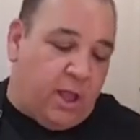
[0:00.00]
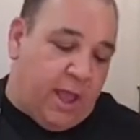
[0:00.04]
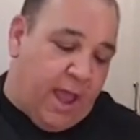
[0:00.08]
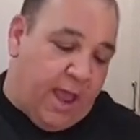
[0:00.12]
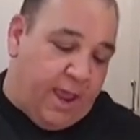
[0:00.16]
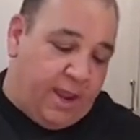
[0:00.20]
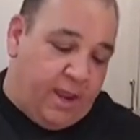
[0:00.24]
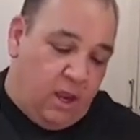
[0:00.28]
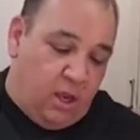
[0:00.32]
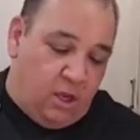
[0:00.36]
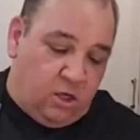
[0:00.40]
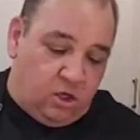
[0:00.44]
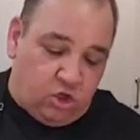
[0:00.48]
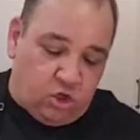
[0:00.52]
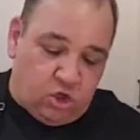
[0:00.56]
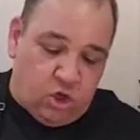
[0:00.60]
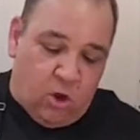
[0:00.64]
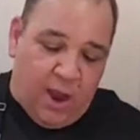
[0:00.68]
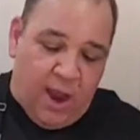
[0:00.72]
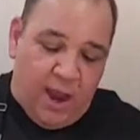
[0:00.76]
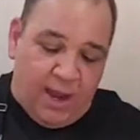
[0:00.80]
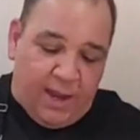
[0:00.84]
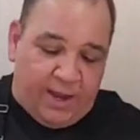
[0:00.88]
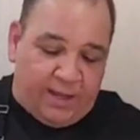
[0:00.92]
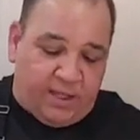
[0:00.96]
guy.
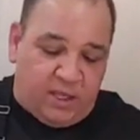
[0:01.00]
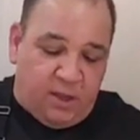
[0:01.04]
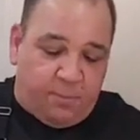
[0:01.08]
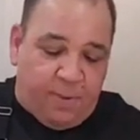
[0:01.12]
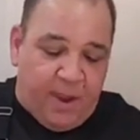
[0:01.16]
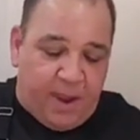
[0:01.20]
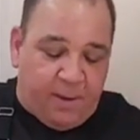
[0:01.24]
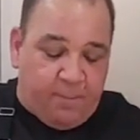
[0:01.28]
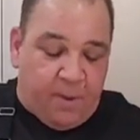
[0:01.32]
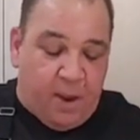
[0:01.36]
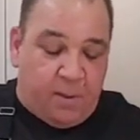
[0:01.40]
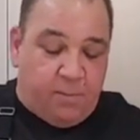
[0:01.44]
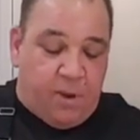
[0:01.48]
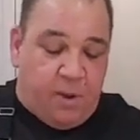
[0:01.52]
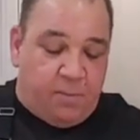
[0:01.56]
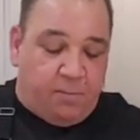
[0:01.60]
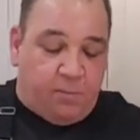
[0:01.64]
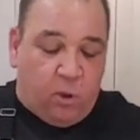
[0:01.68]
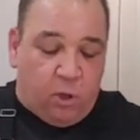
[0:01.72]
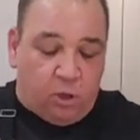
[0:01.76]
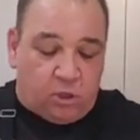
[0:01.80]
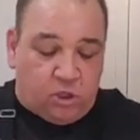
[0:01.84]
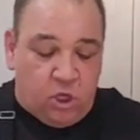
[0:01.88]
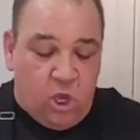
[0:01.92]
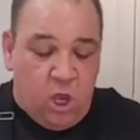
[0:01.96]
So I like to bake my
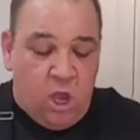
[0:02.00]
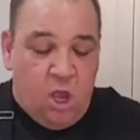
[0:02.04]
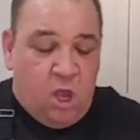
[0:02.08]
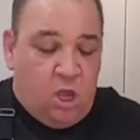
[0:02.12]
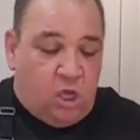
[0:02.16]
meatballs.